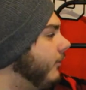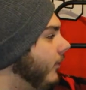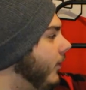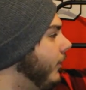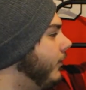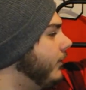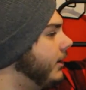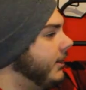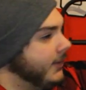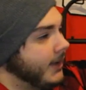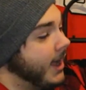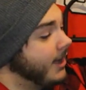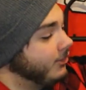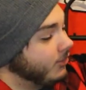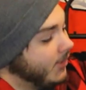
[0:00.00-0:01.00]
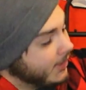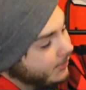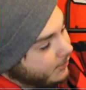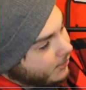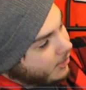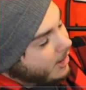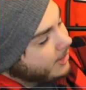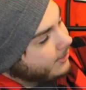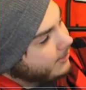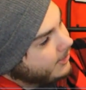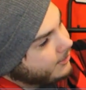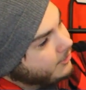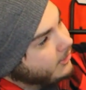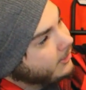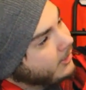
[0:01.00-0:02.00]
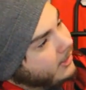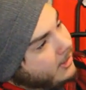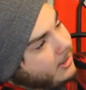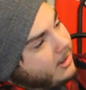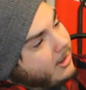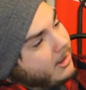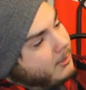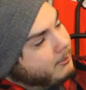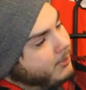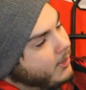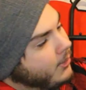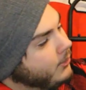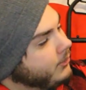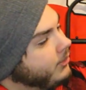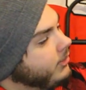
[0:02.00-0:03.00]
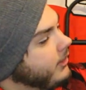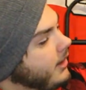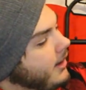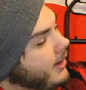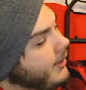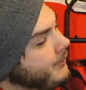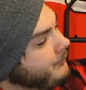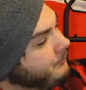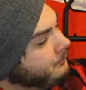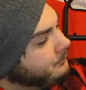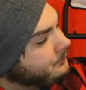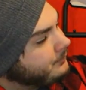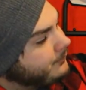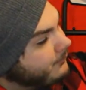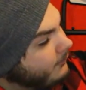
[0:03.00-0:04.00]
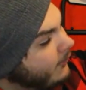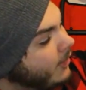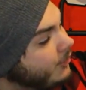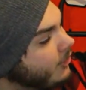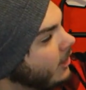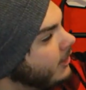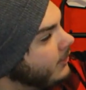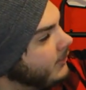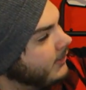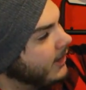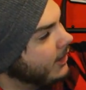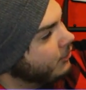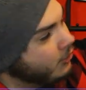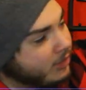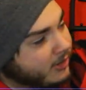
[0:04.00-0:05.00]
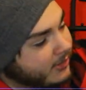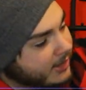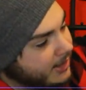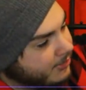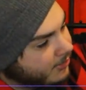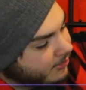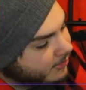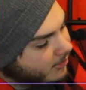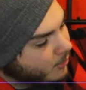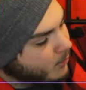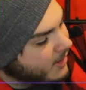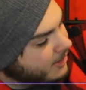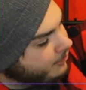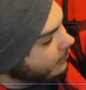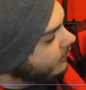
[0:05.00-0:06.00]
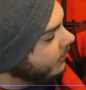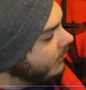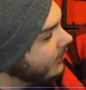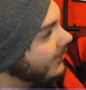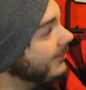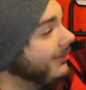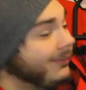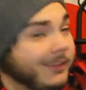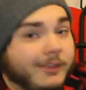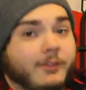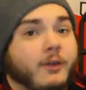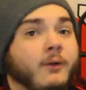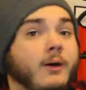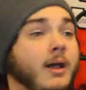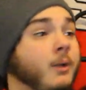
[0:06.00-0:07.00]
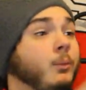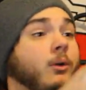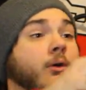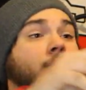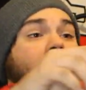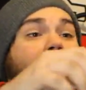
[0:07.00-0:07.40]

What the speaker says: of the logo or anything. I just like the cross stitching on both. Jonathan Toews, one of the nicest away jerseys in the league, though. I will